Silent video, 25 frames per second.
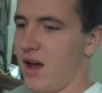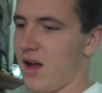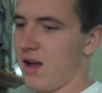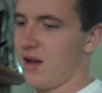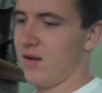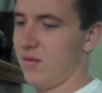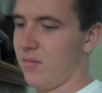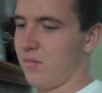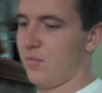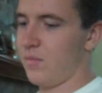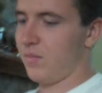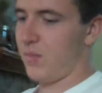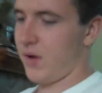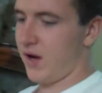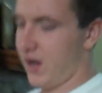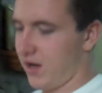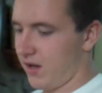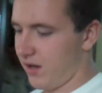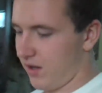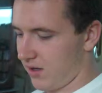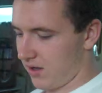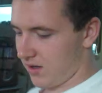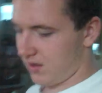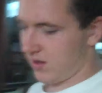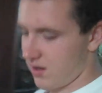And Bailey. And
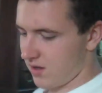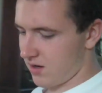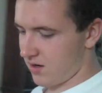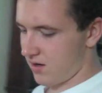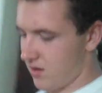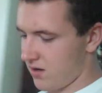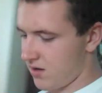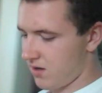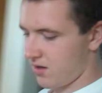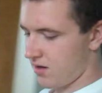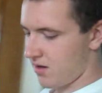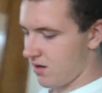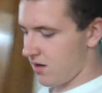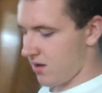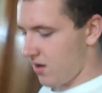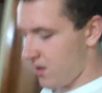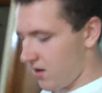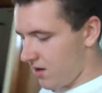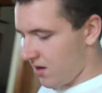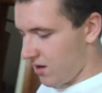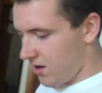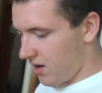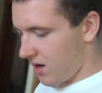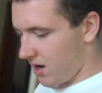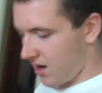Bailey.
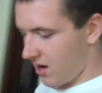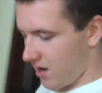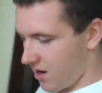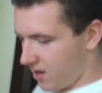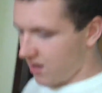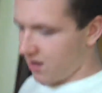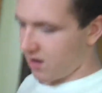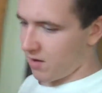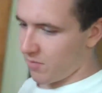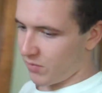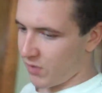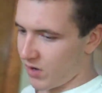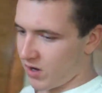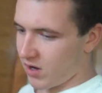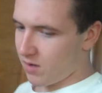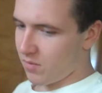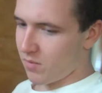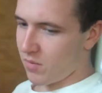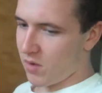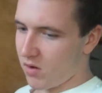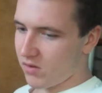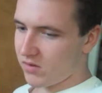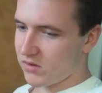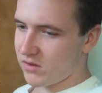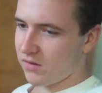And Bailey. Uh,
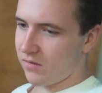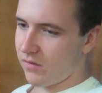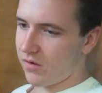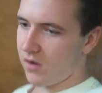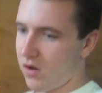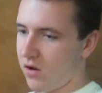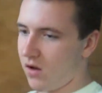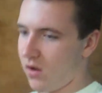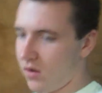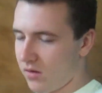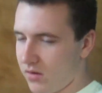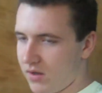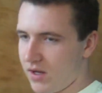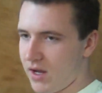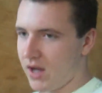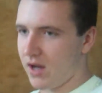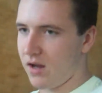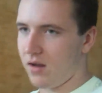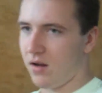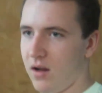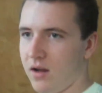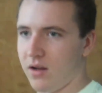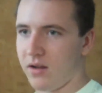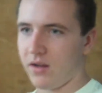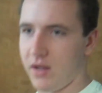but most of all,
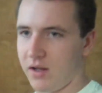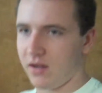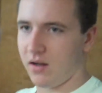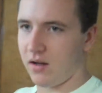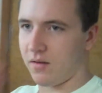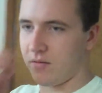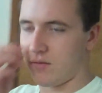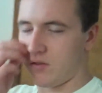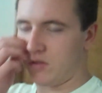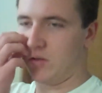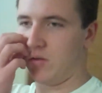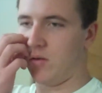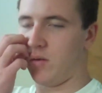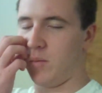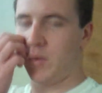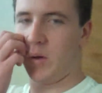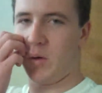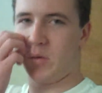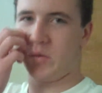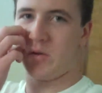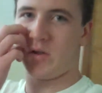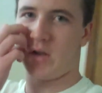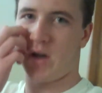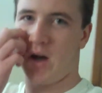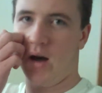Kayla. He loves you the
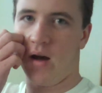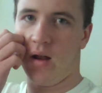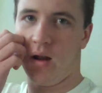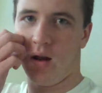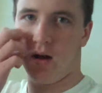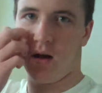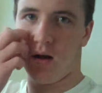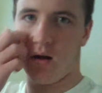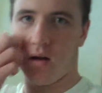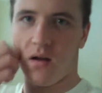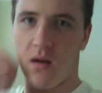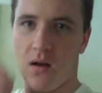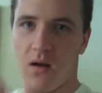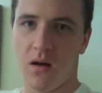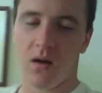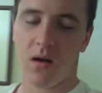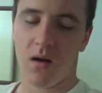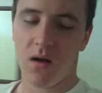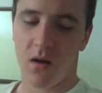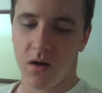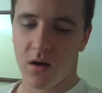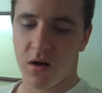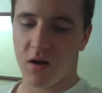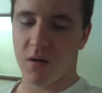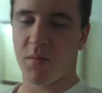most, Kayla.
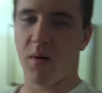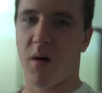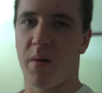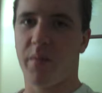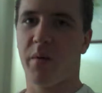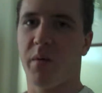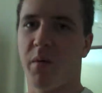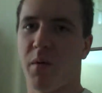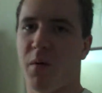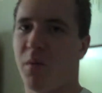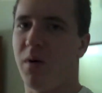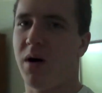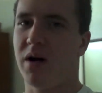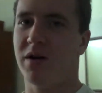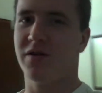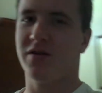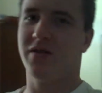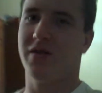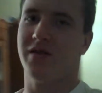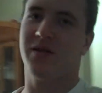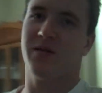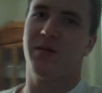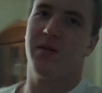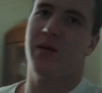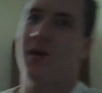Probably won't
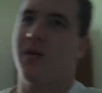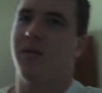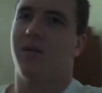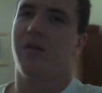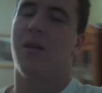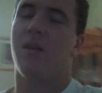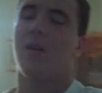watch this, but I